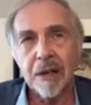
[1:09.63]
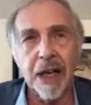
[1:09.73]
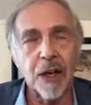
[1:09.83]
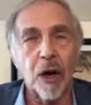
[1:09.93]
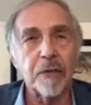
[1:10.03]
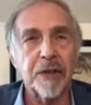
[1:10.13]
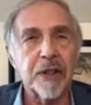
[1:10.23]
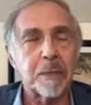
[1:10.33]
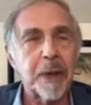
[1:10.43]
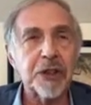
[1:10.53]
they
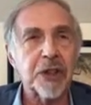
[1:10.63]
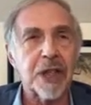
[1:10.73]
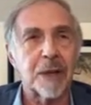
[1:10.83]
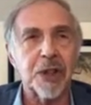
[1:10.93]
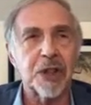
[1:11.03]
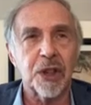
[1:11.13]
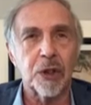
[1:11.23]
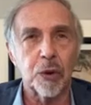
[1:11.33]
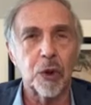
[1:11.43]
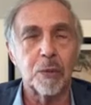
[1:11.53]
often, the patient comes into
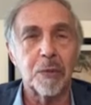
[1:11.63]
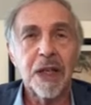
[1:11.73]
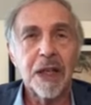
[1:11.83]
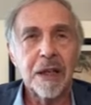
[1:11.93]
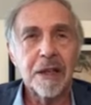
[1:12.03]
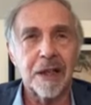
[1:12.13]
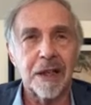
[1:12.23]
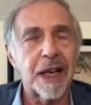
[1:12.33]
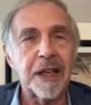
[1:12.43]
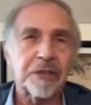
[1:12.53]
the room, they're
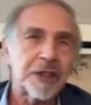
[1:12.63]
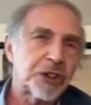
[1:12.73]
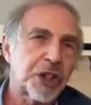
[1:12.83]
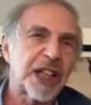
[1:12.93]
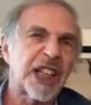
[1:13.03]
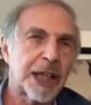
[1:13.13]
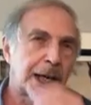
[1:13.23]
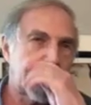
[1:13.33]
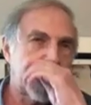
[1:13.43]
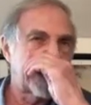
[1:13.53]
not even shaking
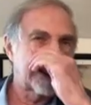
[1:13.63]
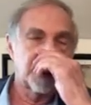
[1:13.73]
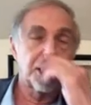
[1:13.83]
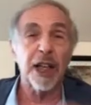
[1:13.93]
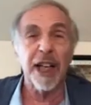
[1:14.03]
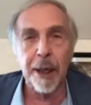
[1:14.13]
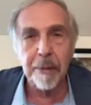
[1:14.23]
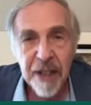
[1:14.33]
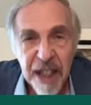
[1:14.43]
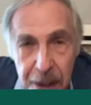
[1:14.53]
their hand and looking at
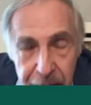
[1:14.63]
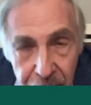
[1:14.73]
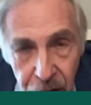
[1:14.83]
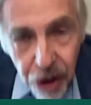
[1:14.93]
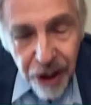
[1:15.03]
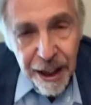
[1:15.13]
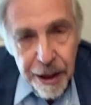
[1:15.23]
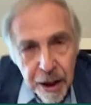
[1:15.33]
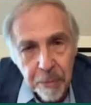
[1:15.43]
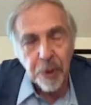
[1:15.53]
them. They're looking at
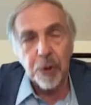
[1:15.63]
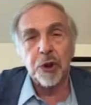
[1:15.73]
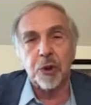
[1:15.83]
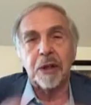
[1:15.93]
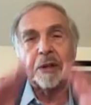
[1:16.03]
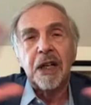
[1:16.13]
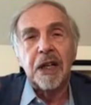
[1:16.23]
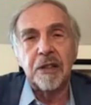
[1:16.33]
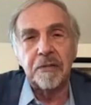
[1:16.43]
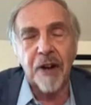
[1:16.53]
the computer screen
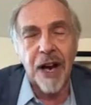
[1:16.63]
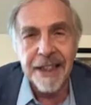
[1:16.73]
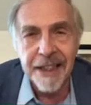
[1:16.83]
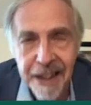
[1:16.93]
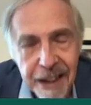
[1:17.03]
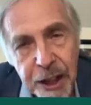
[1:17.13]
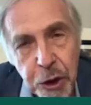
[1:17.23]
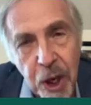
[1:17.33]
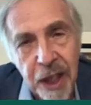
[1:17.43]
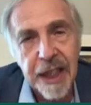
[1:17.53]
to find the
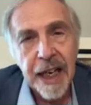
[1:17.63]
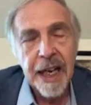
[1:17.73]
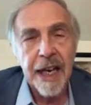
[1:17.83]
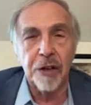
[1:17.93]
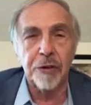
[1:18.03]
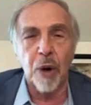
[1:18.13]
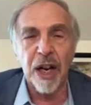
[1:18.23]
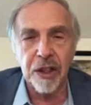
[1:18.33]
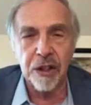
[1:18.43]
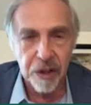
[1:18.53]
electronic health
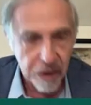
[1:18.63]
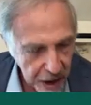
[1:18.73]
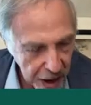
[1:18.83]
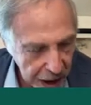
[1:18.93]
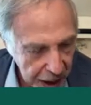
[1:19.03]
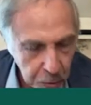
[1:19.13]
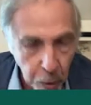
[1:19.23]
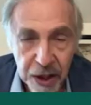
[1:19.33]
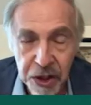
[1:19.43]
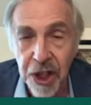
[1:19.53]
record and
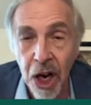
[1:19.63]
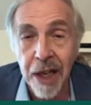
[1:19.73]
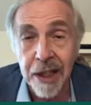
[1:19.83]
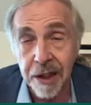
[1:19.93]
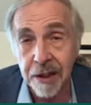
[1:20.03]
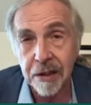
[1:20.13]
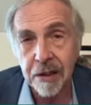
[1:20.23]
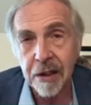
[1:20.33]
what is on it.